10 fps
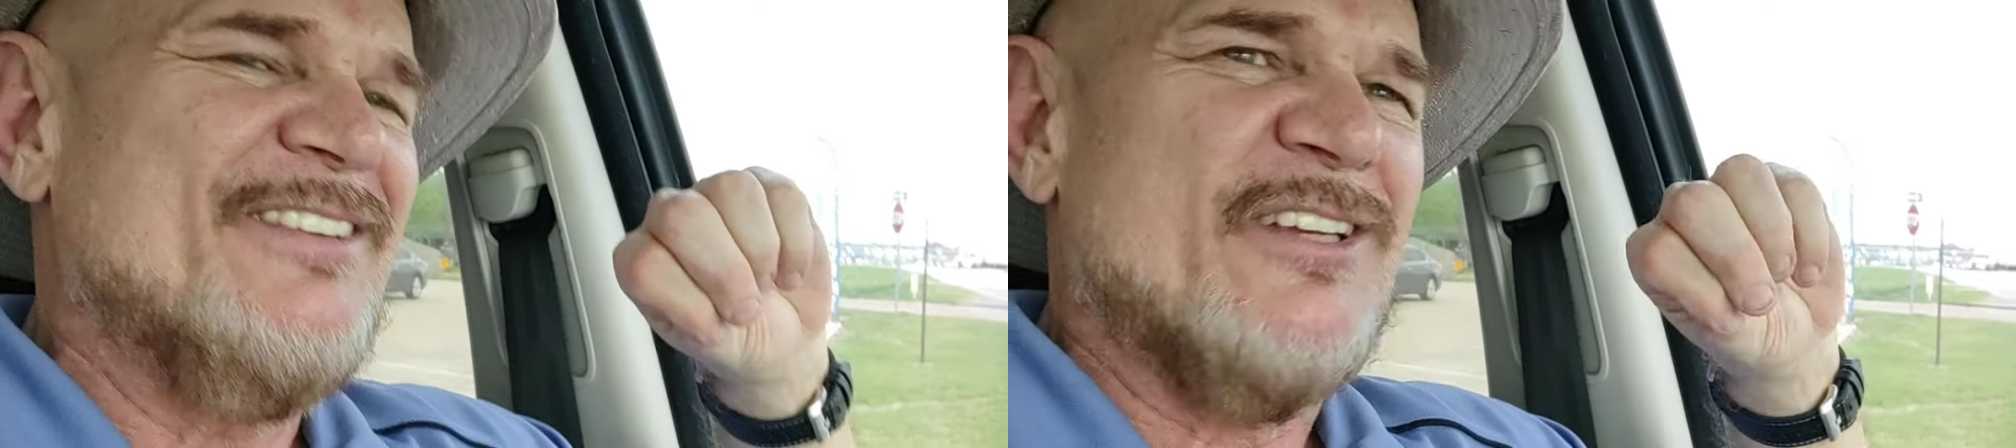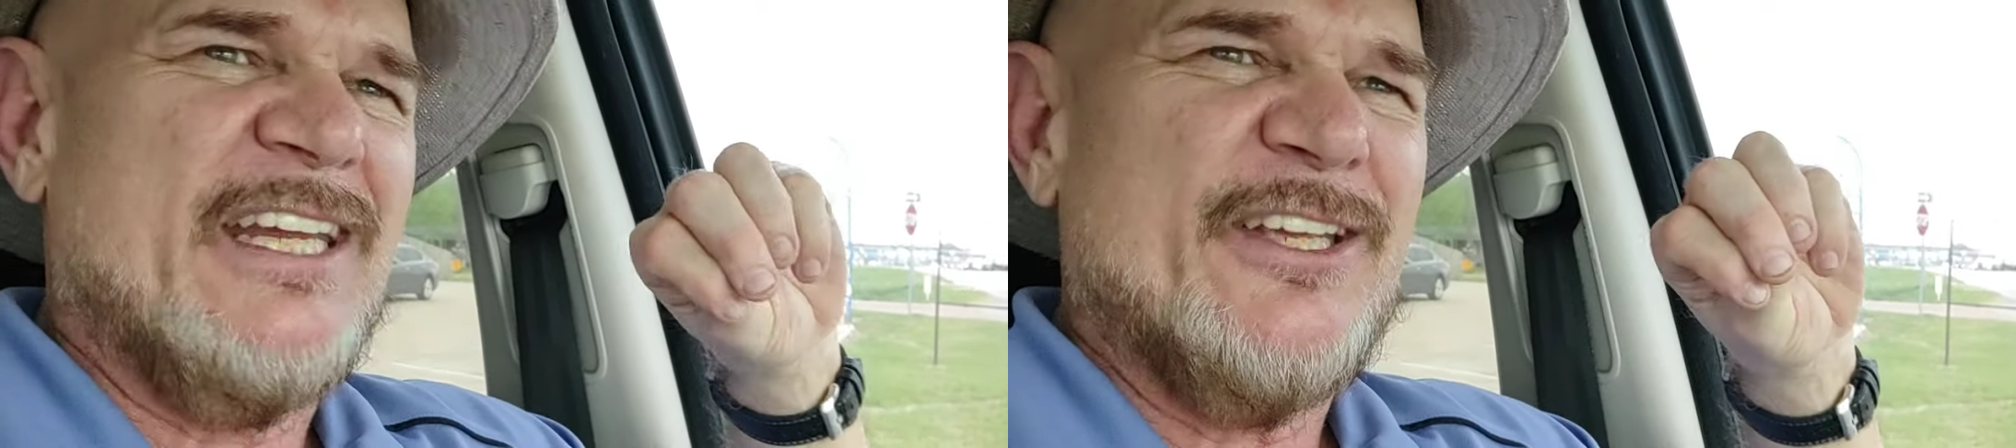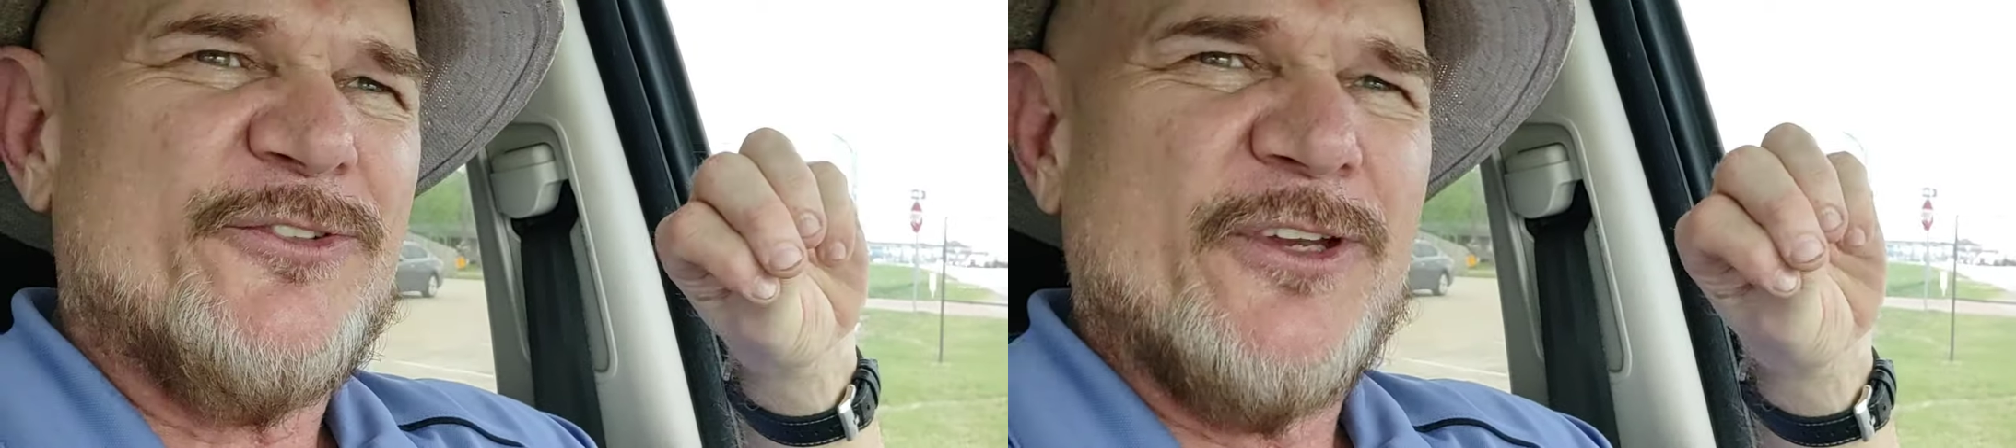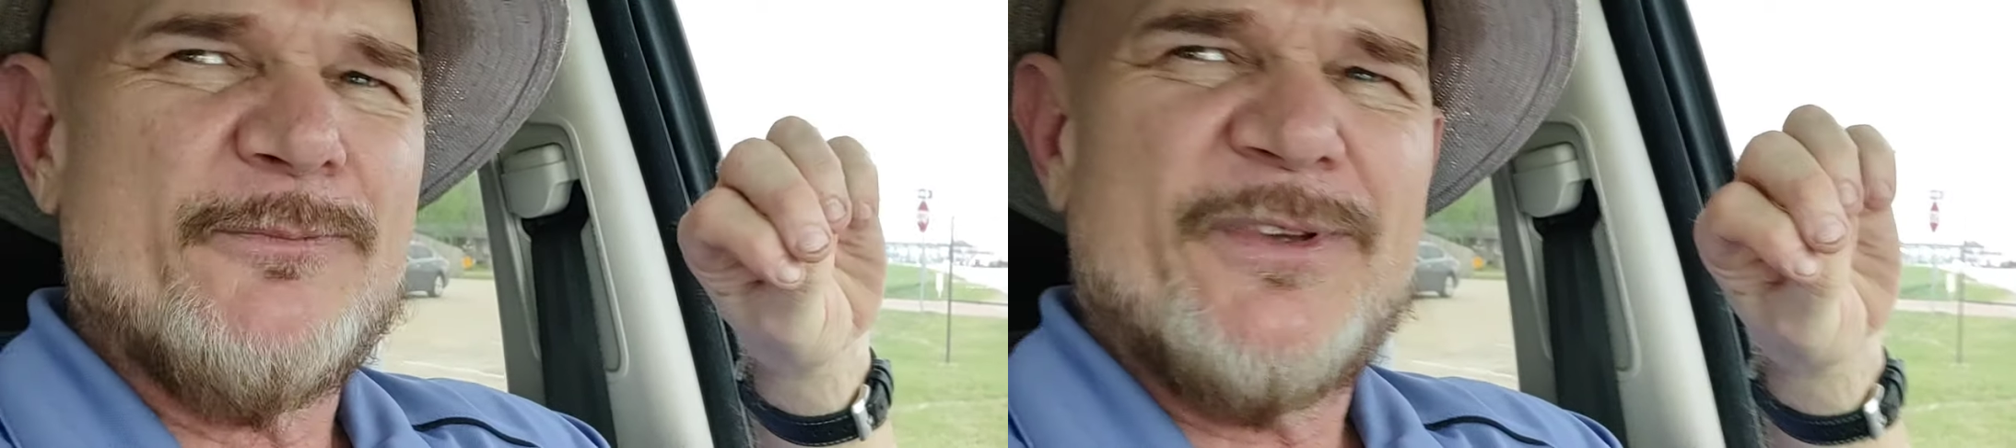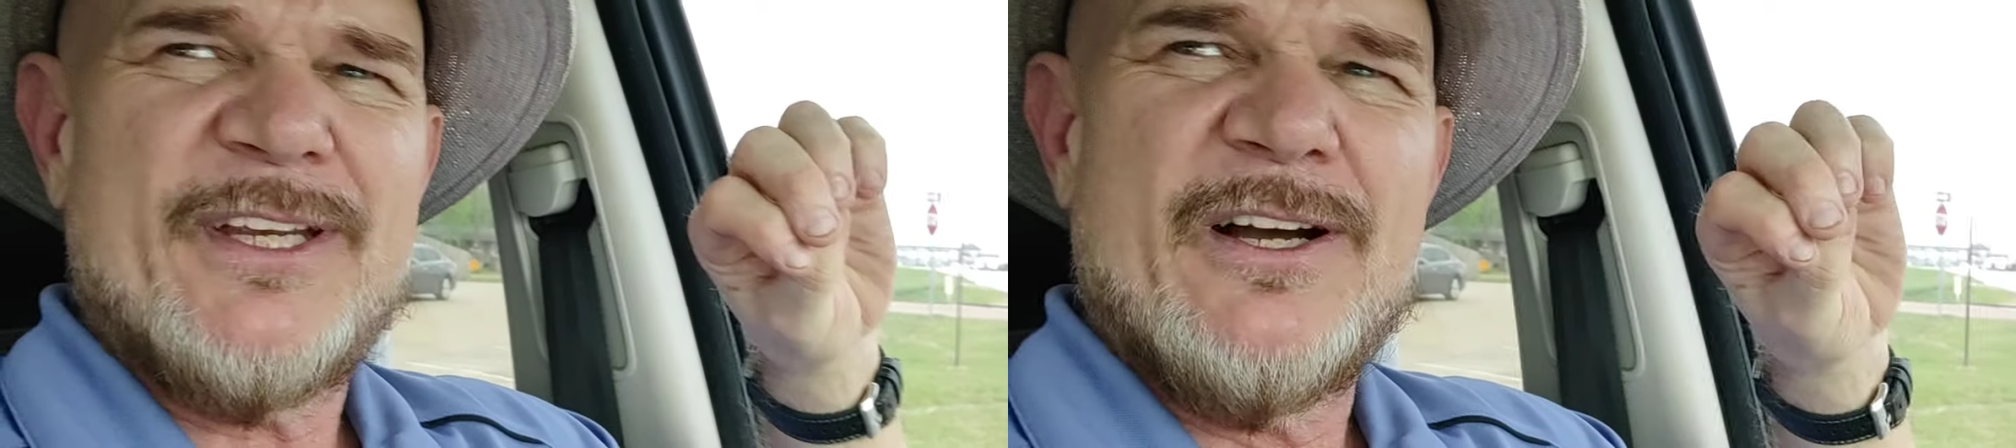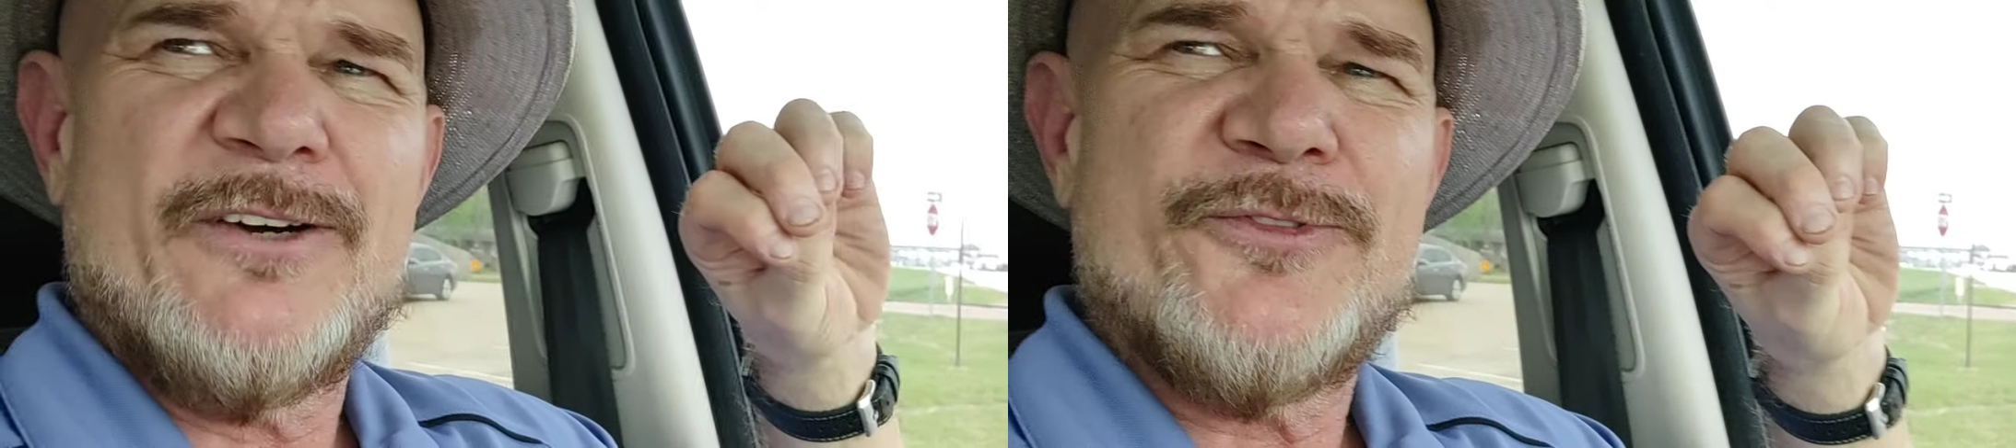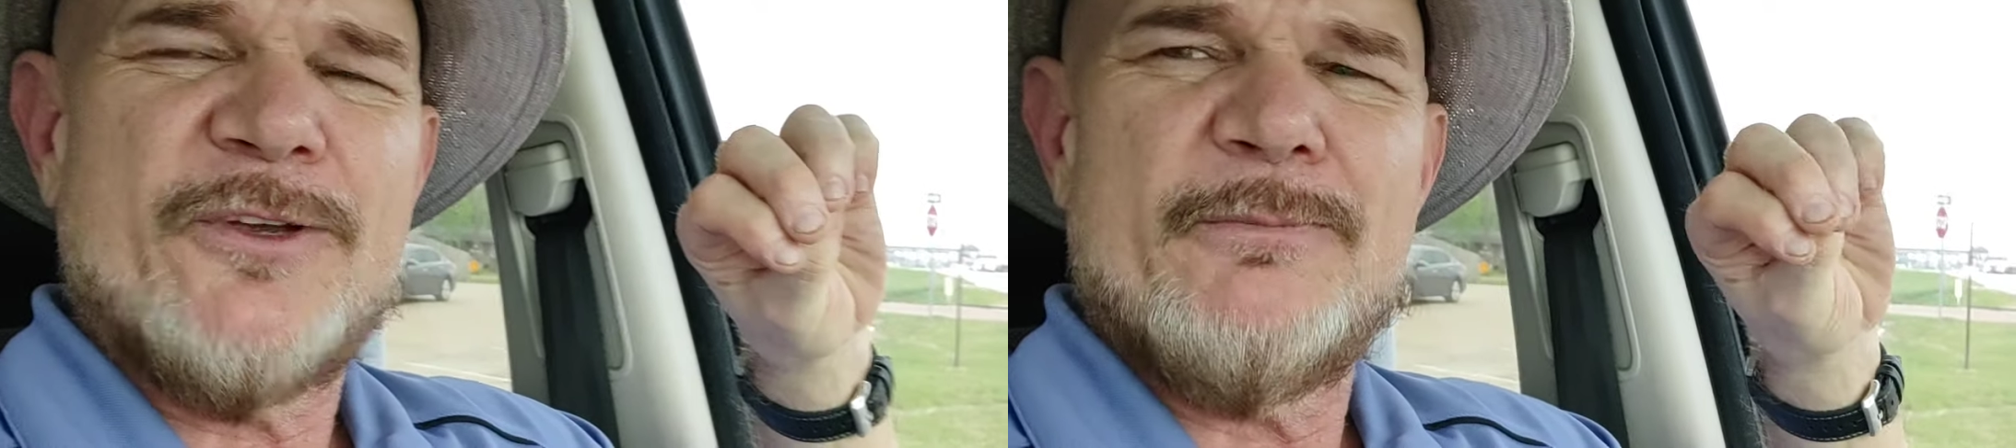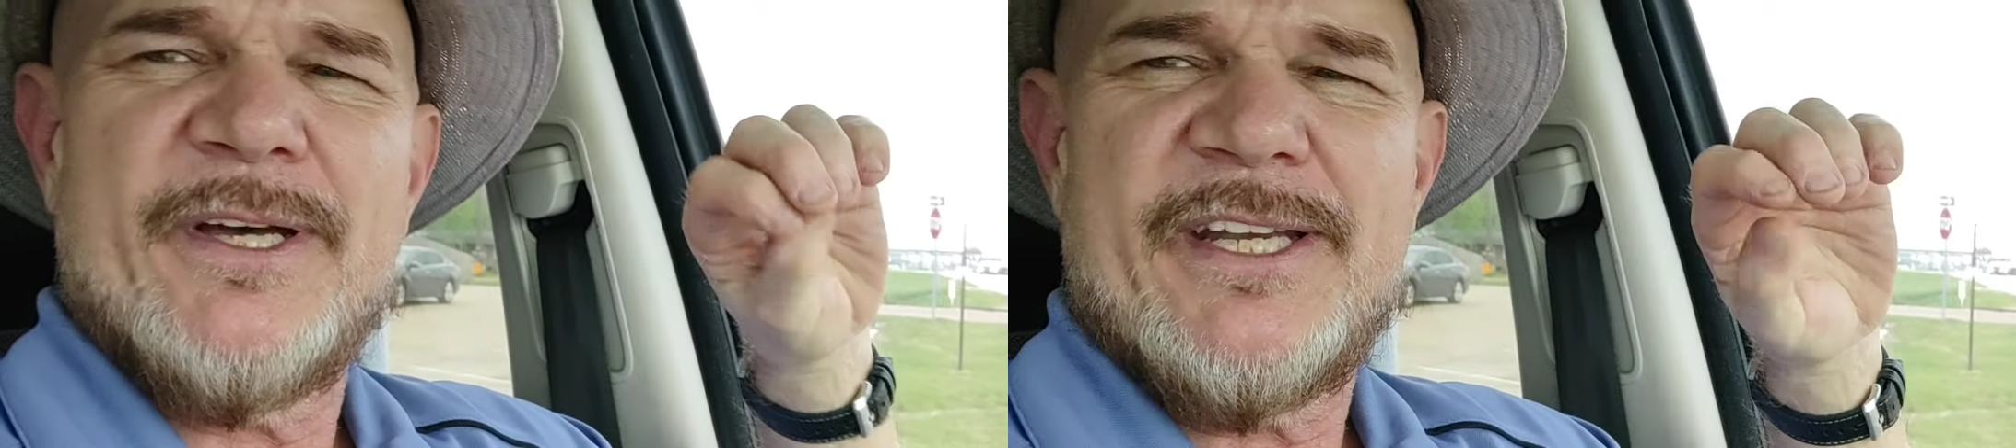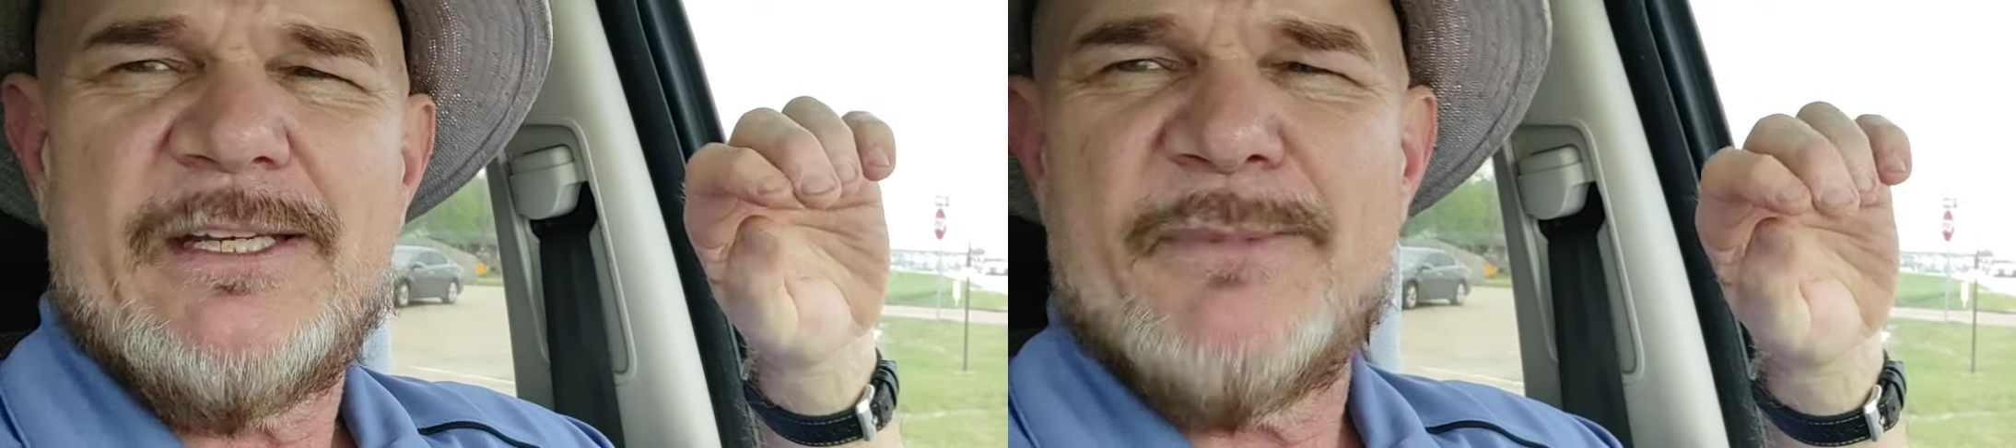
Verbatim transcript: to get something off somebody.